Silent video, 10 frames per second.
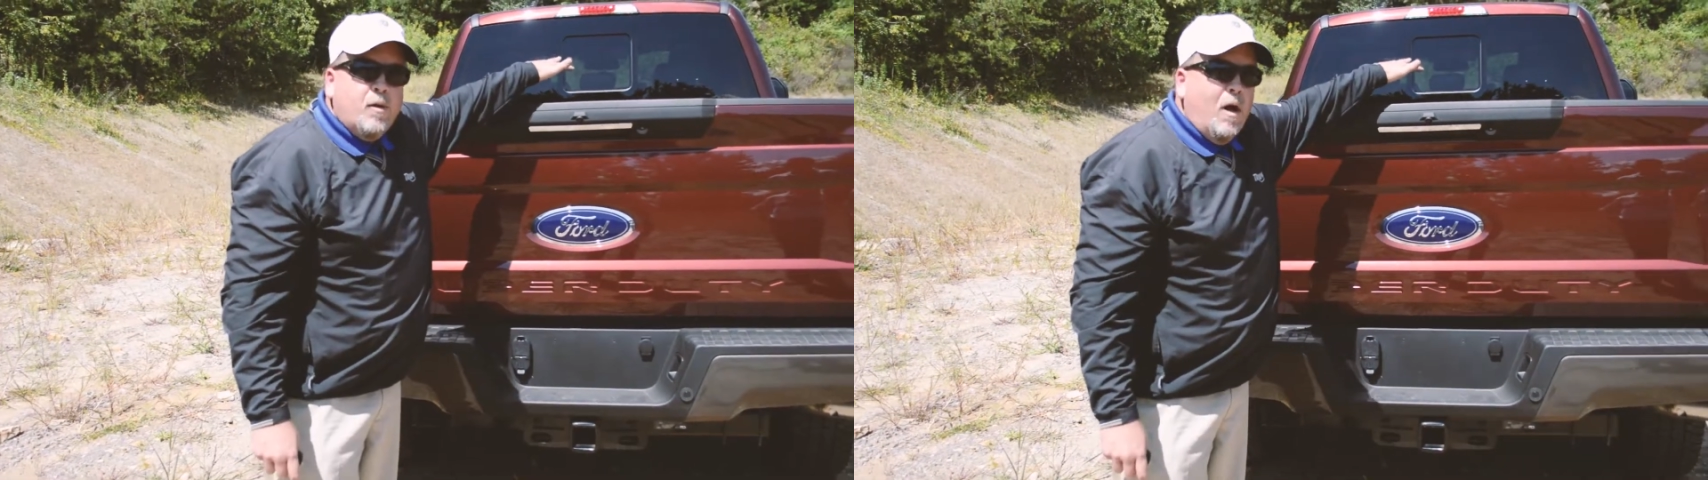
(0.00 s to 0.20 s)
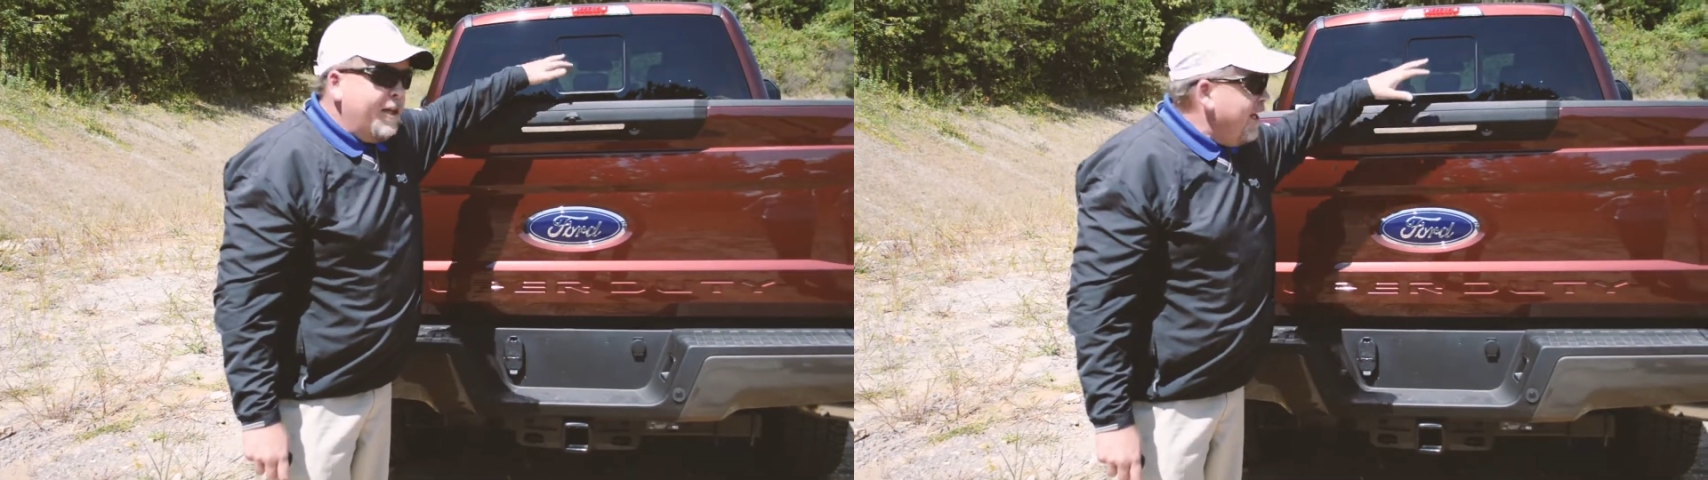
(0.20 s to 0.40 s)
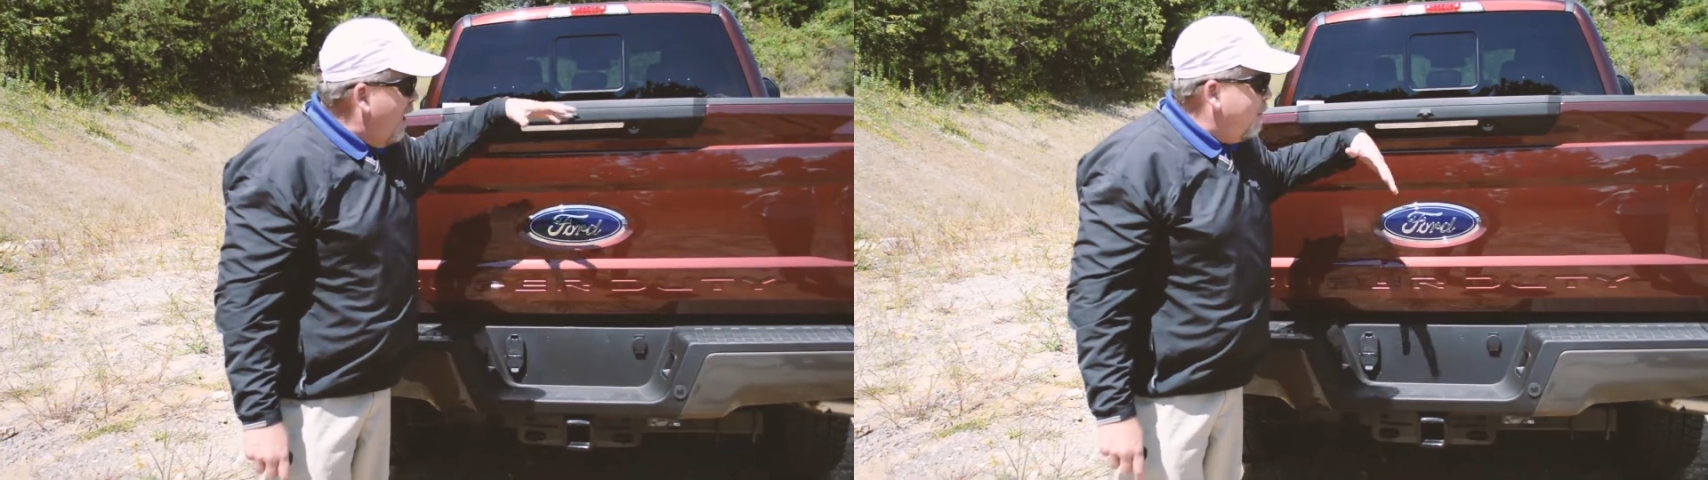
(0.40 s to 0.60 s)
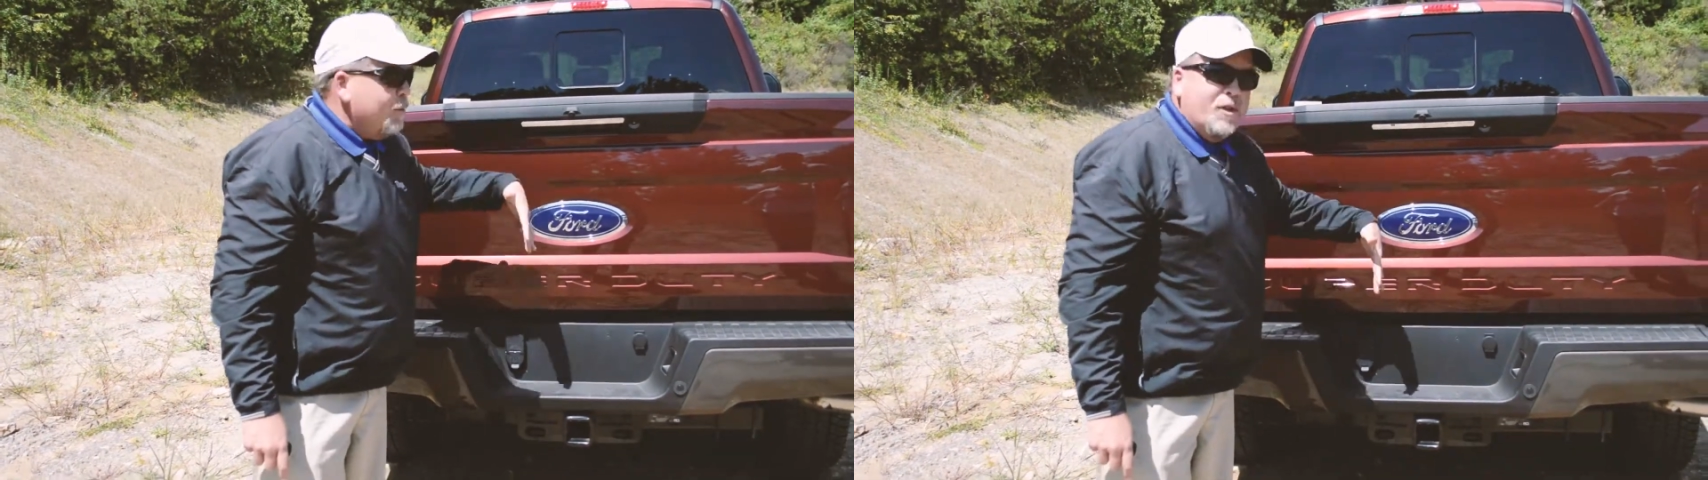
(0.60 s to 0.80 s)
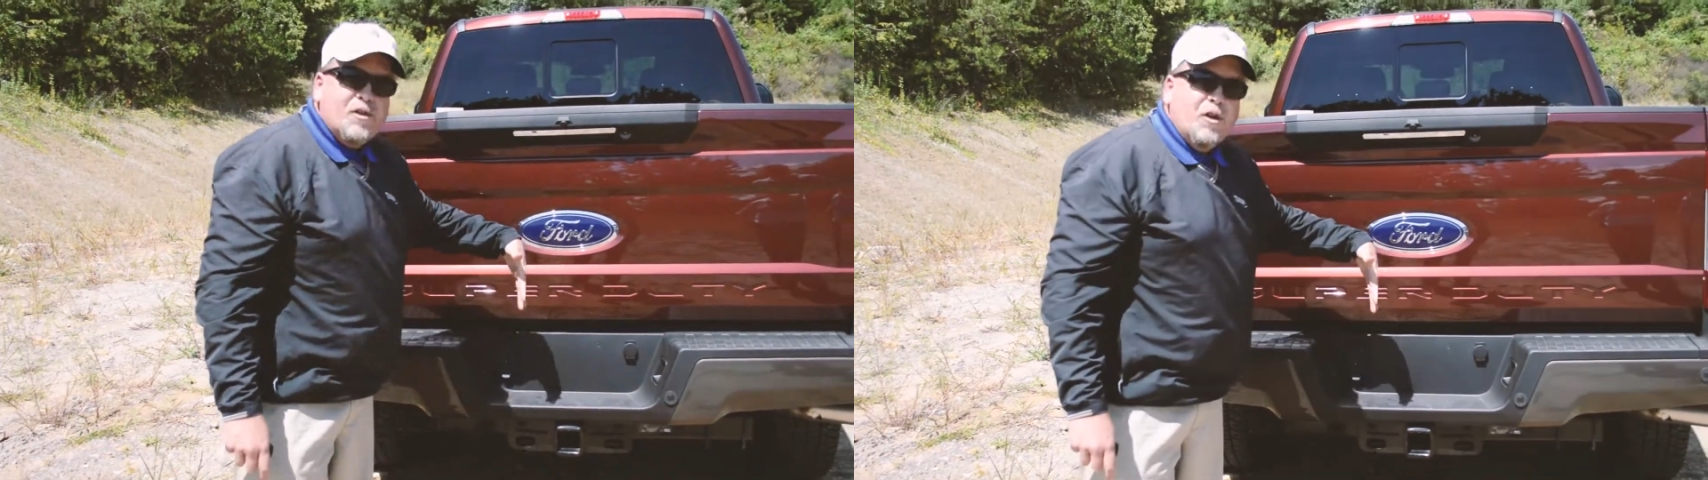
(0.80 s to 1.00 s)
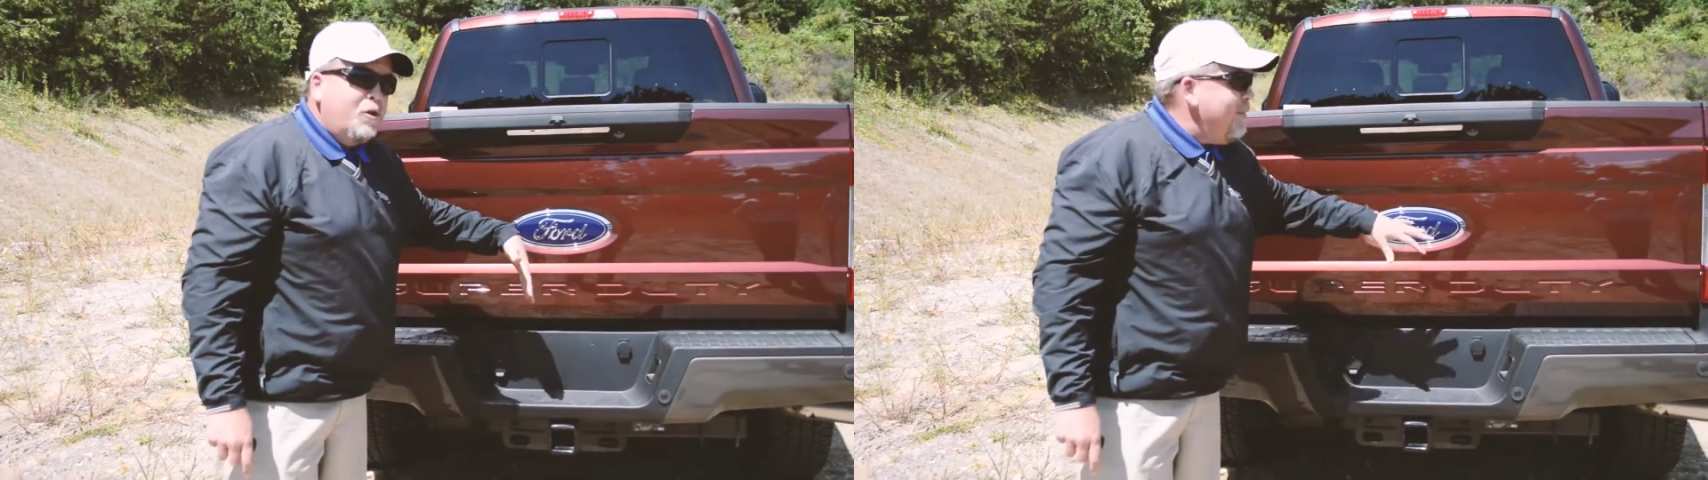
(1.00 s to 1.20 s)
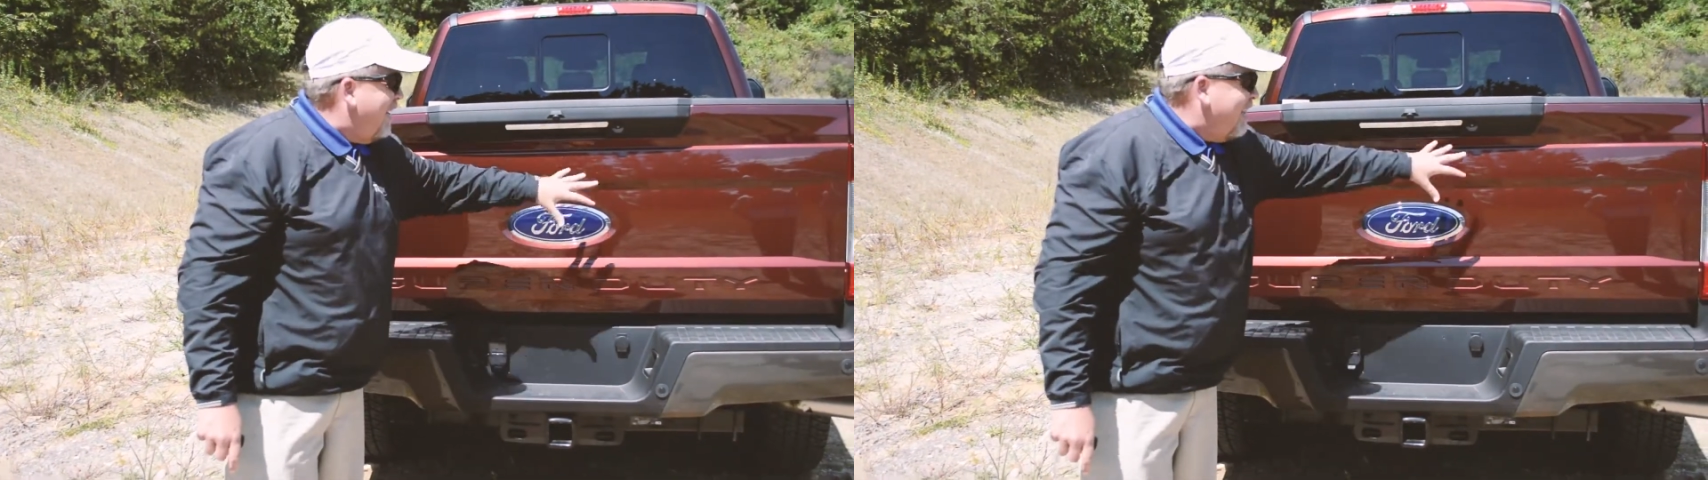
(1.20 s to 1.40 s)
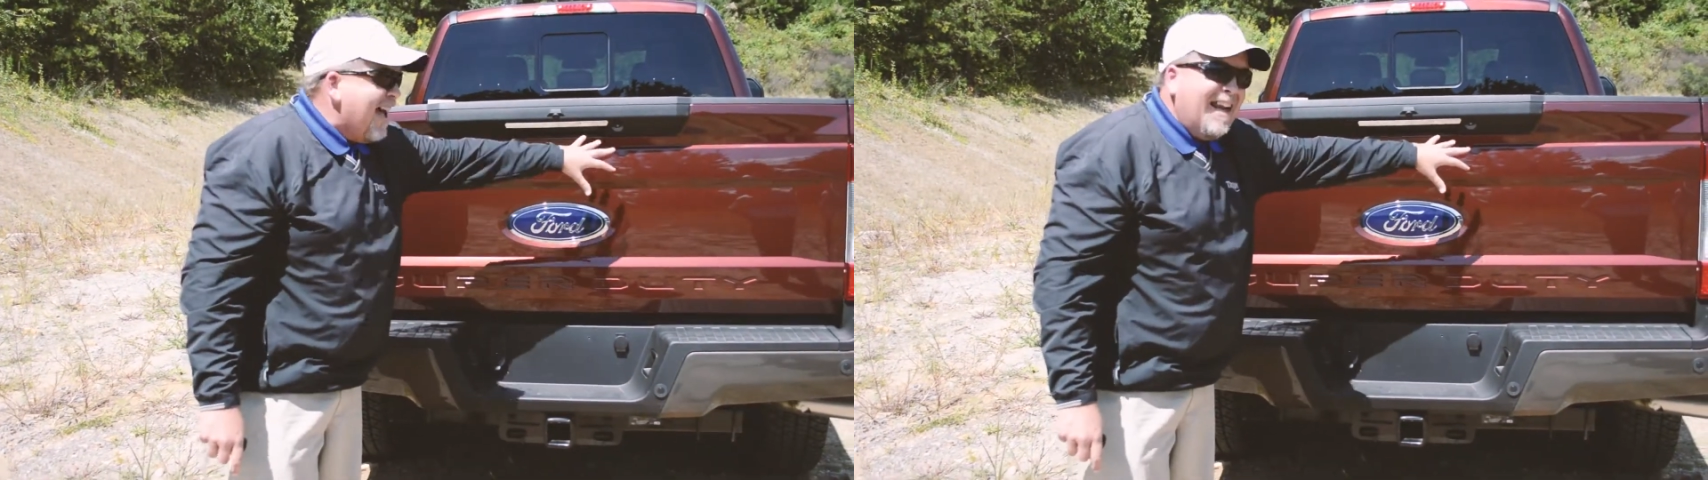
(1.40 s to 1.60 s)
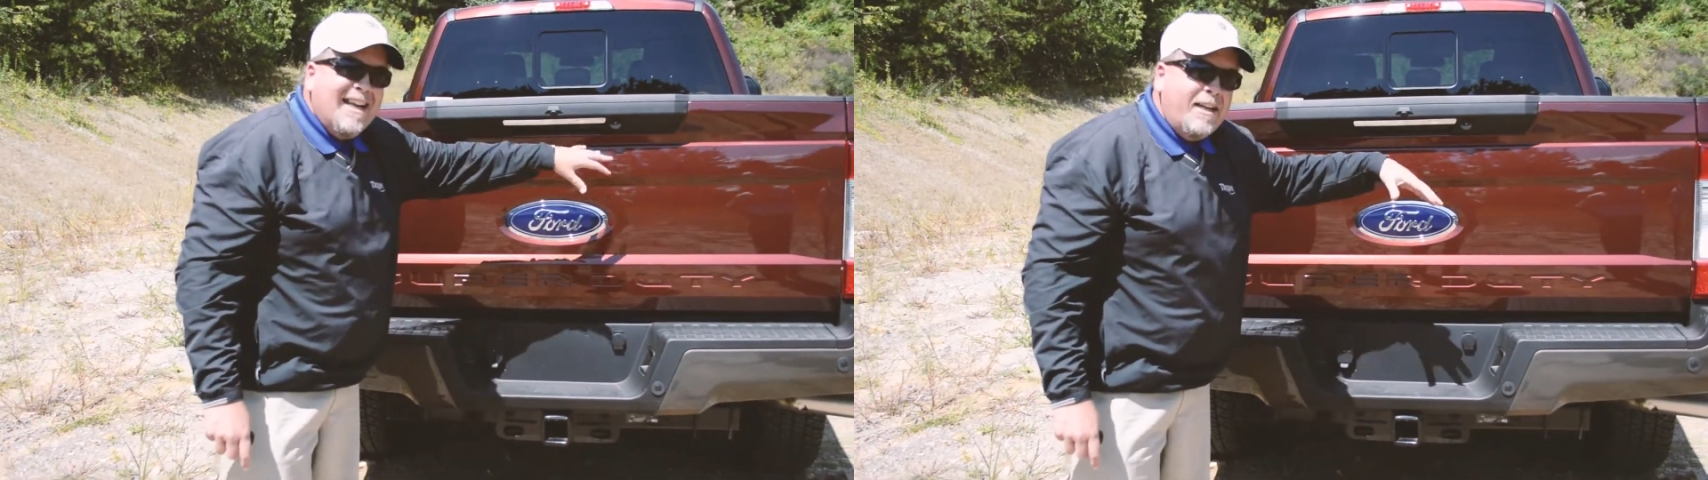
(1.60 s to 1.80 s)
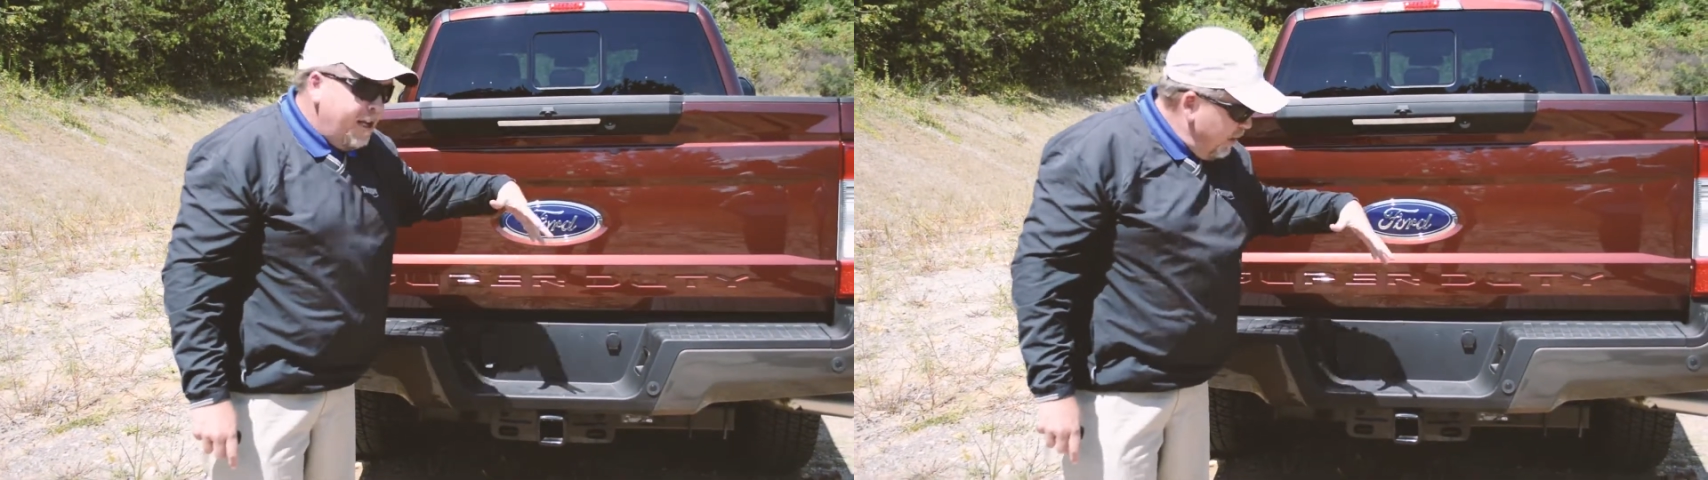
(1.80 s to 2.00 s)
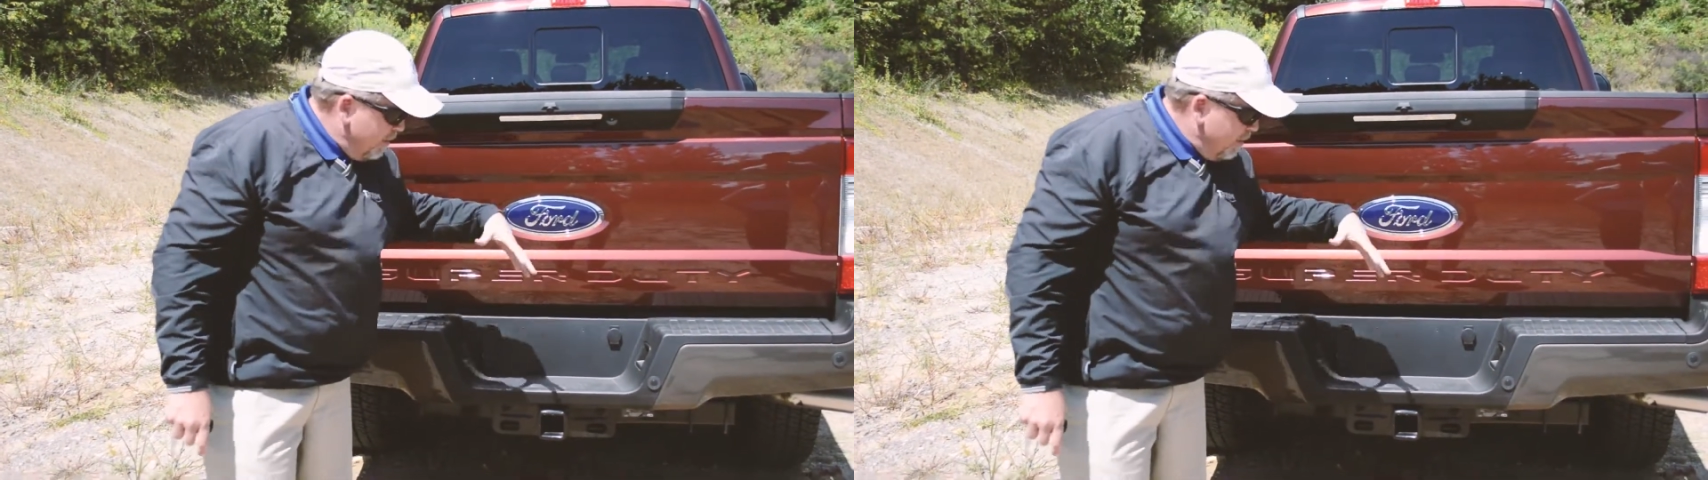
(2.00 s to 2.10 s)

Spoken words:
quality camera with zoom and lighting